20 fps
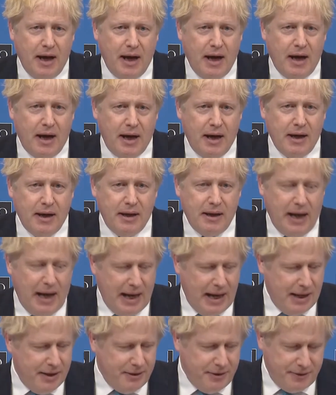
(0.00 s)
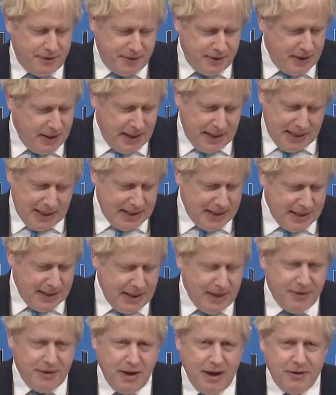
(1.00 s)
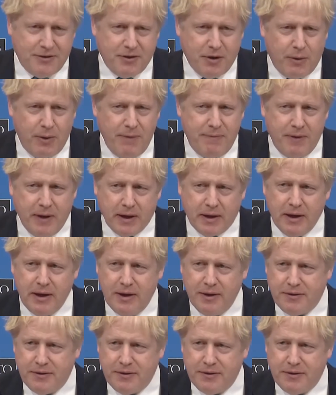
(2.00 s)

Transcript: Uh, and uh, it, it's horrific.